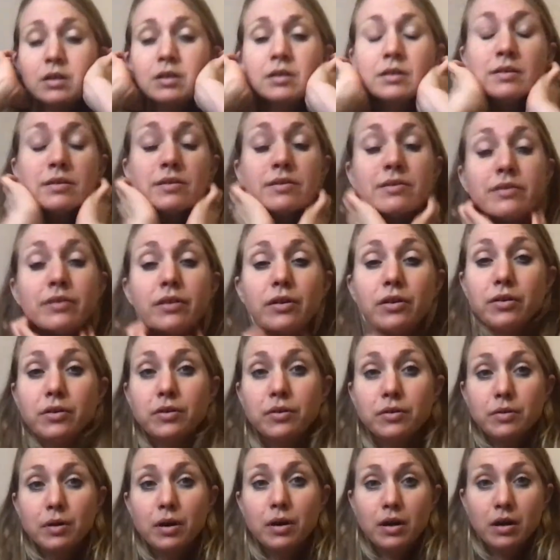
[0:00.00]

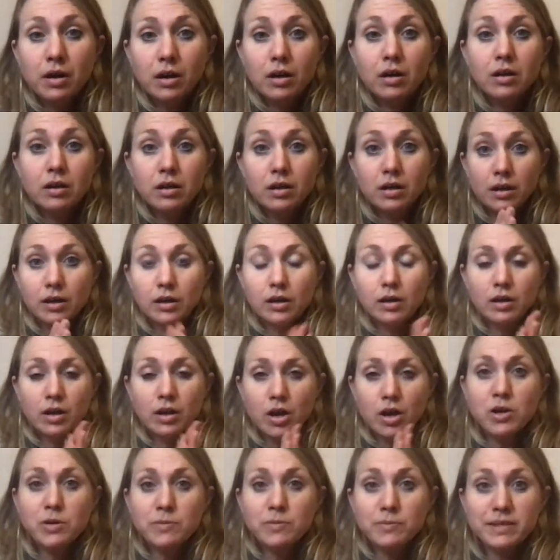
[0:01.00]
So, I
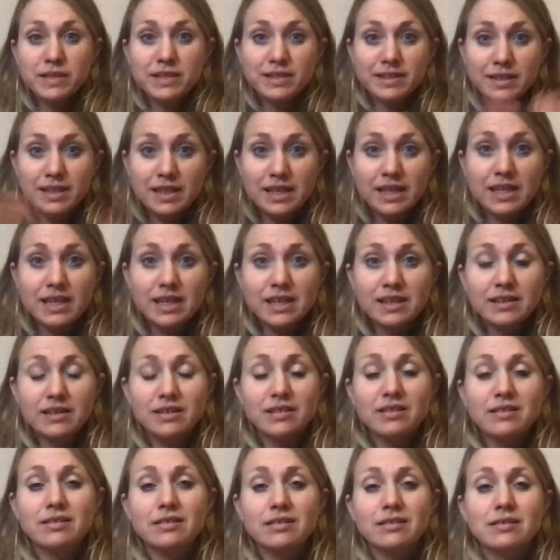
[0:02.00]
hope this
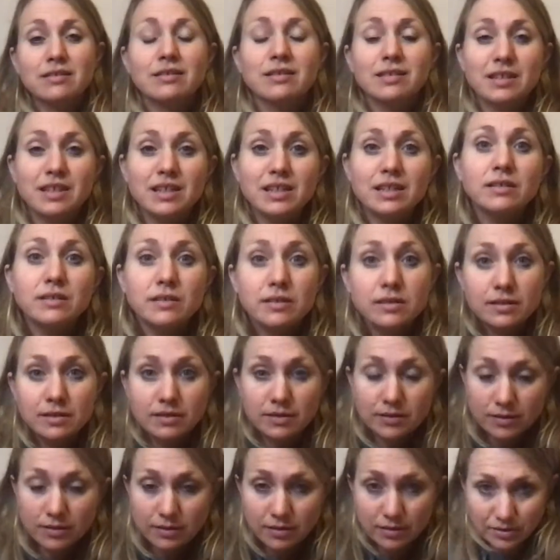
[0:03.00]
year
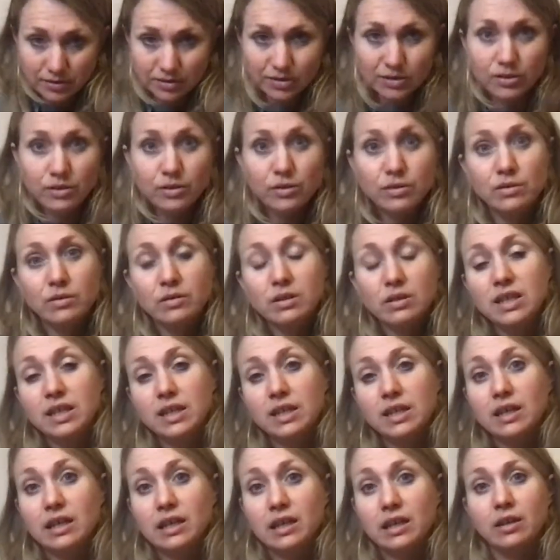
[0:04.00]
is your
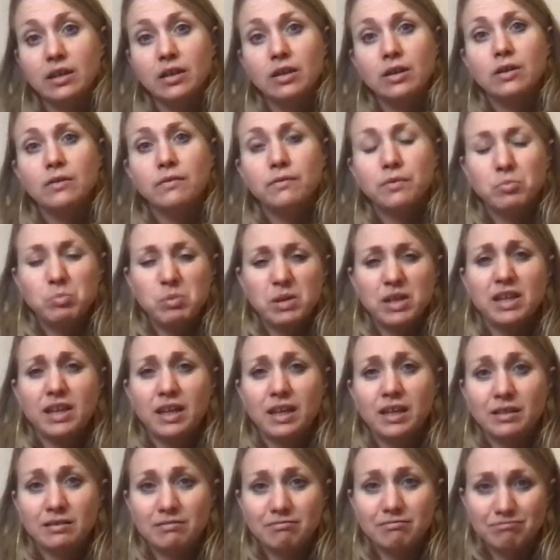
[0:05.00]
year for
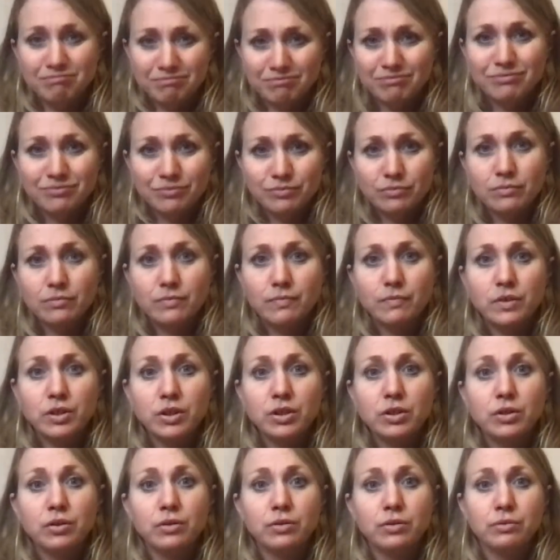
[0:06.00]
being
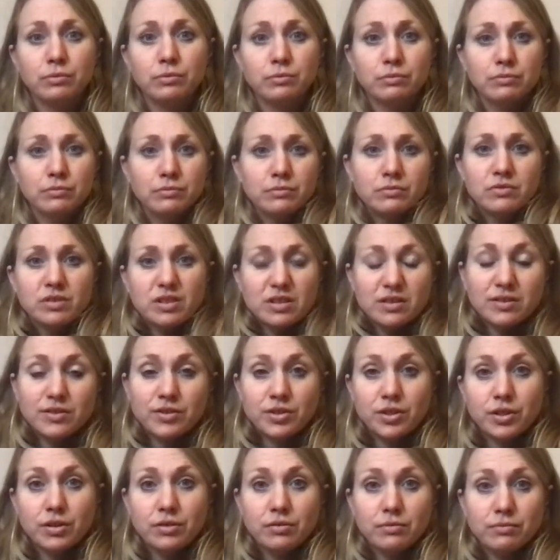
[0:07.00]
you, just
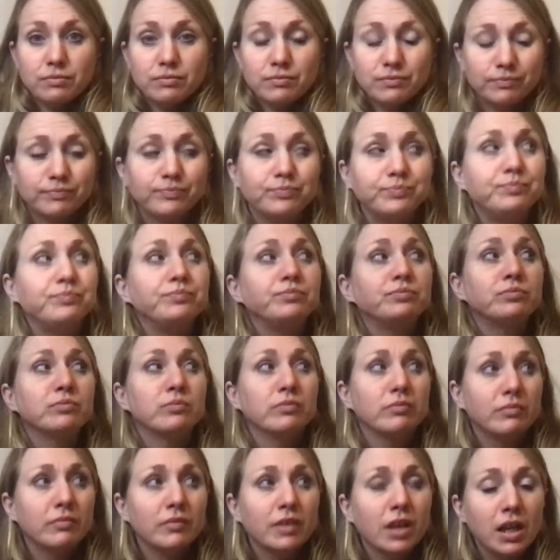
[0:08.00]
you.
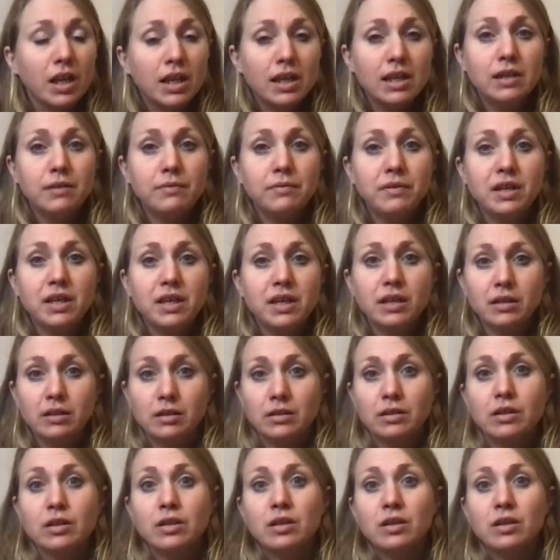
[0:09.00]
Living